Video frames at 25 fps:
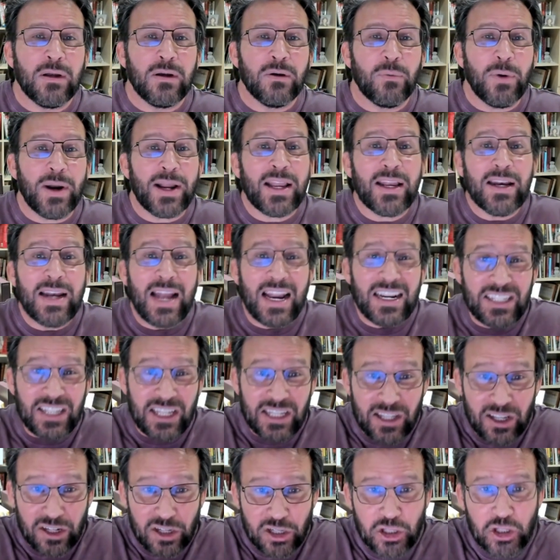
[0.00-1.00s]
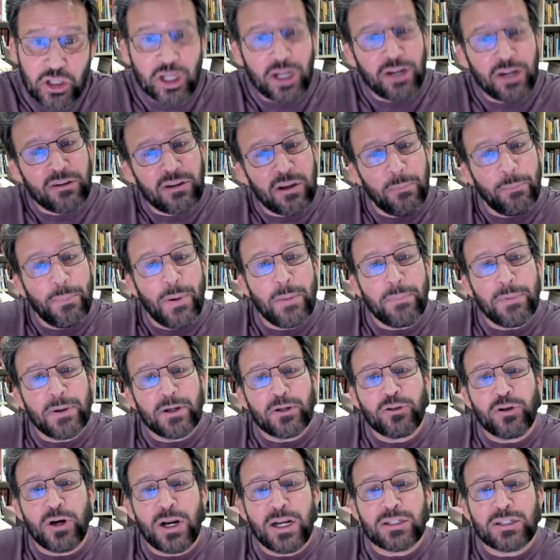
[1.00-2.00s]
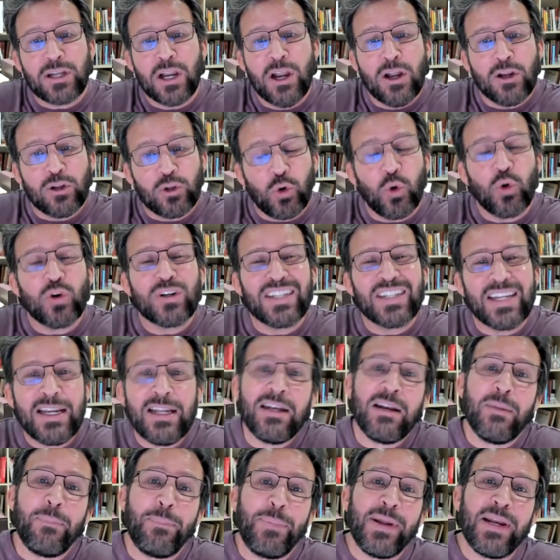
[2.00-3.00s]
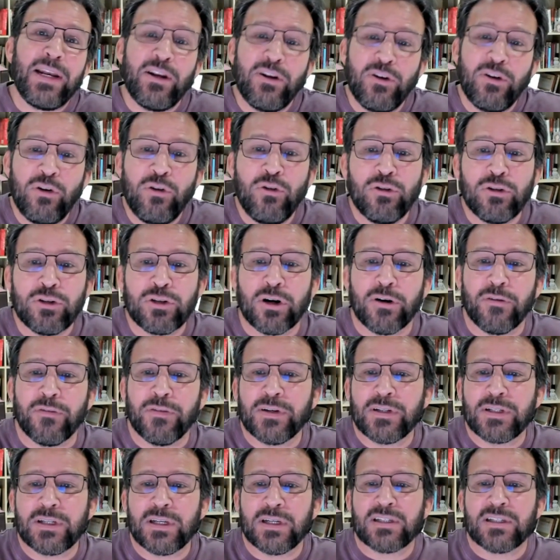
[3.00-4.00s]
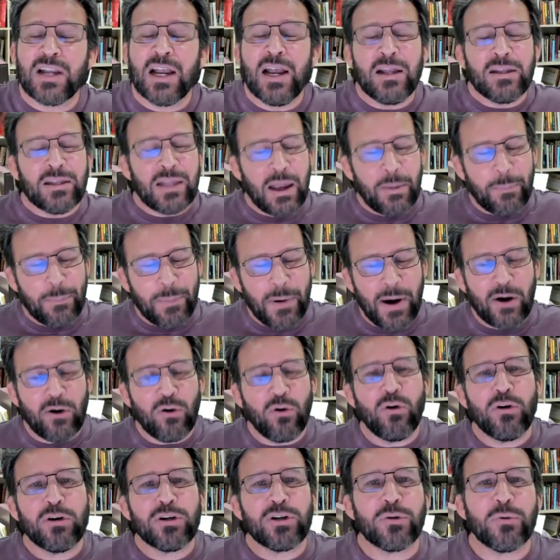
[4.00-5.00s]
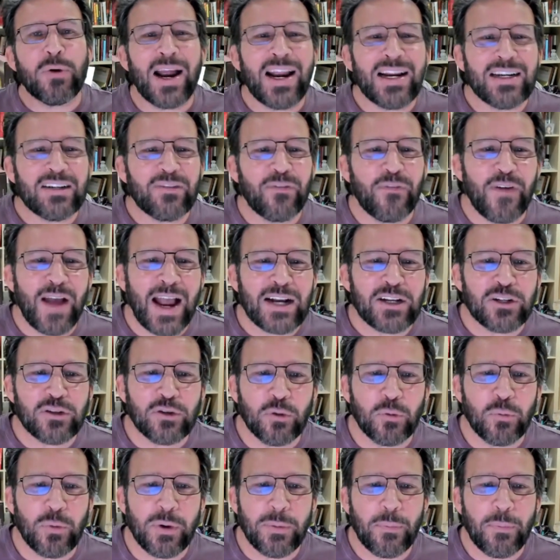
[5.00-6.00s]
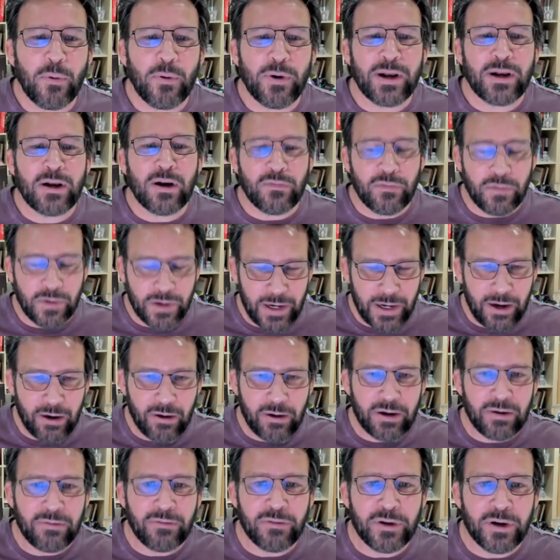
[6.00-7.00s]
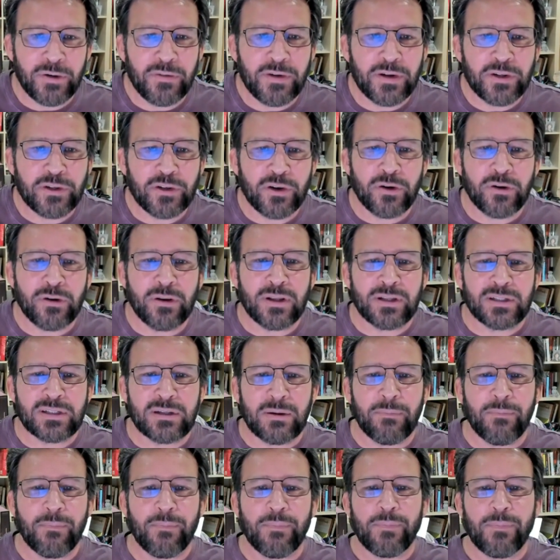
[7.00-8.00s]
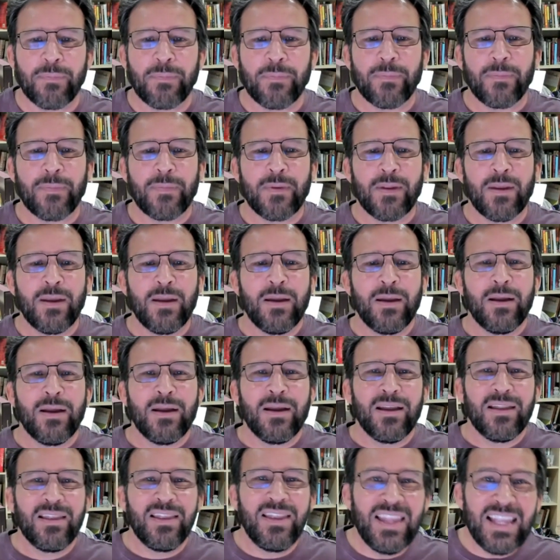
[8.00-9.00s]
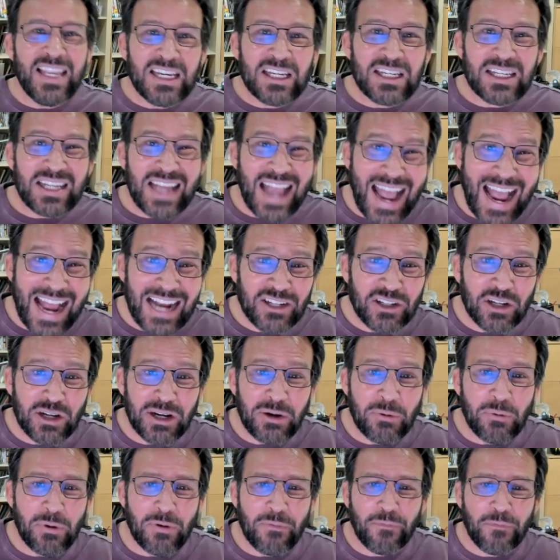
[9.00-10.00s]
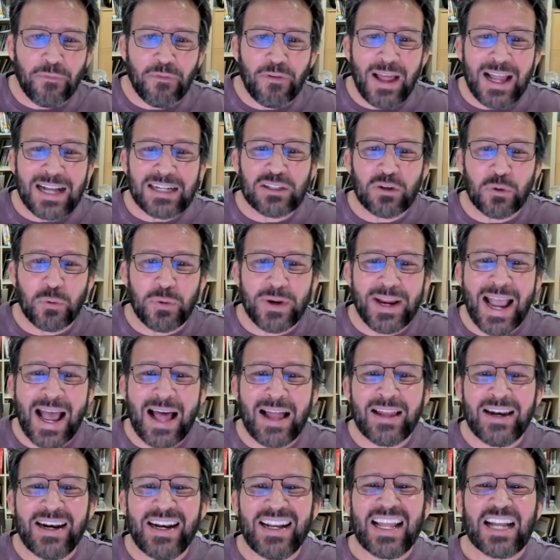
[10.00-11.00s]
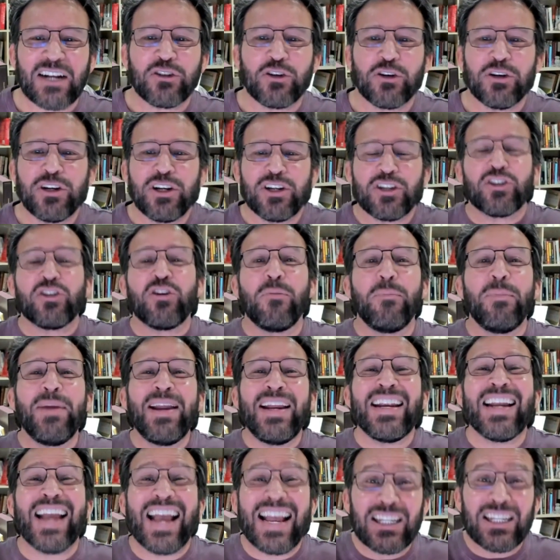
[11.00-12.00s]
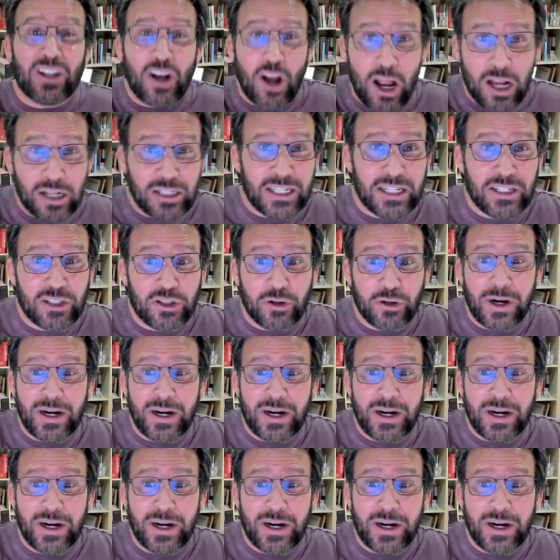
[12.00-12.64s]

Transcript: recognizing the shift in public trust towards independent news services that prioritize factual reporting over narrative-driven journalism. This actually reflects a reality that traditional media has lost its